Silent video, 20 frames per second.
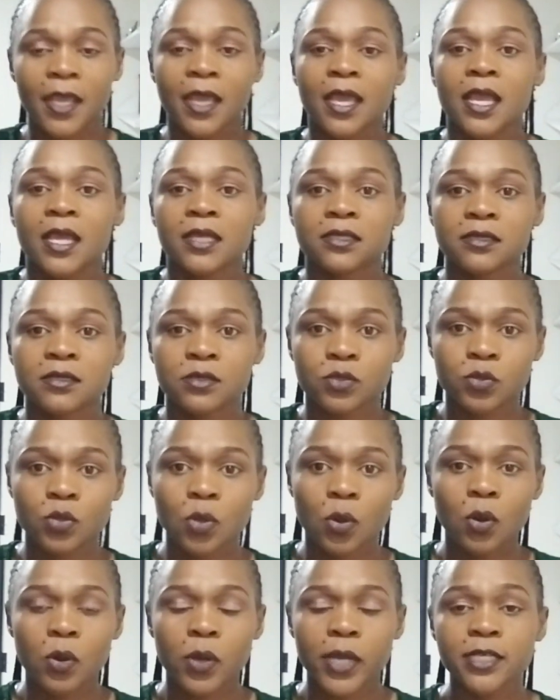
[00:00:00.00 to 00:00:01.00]
Yes,
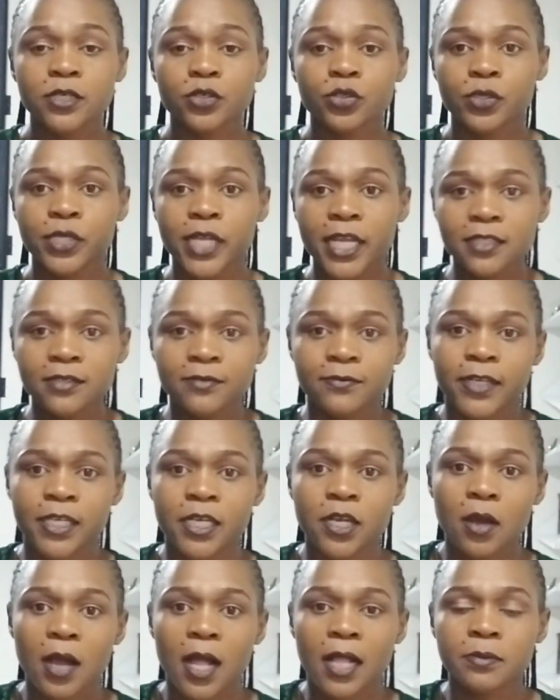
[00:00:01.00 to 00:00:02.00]
so in today's
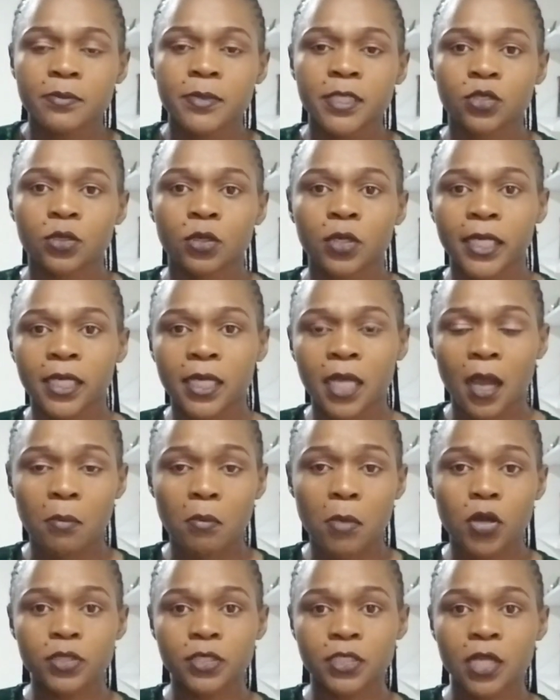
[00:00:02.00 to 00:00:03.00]
video I'll be talking
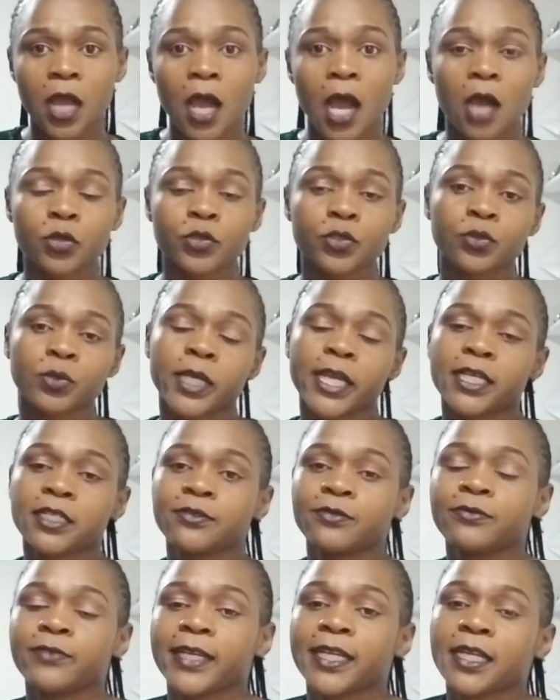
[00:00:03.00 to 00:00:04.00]
about how to
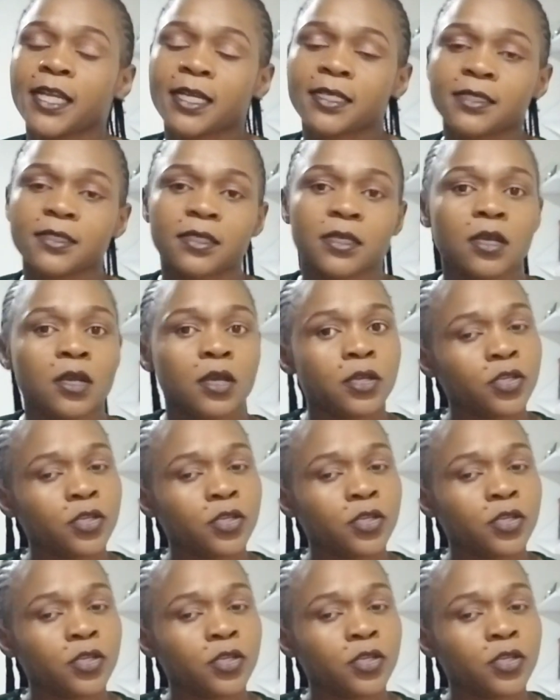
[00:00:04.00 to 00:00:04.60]
get vendors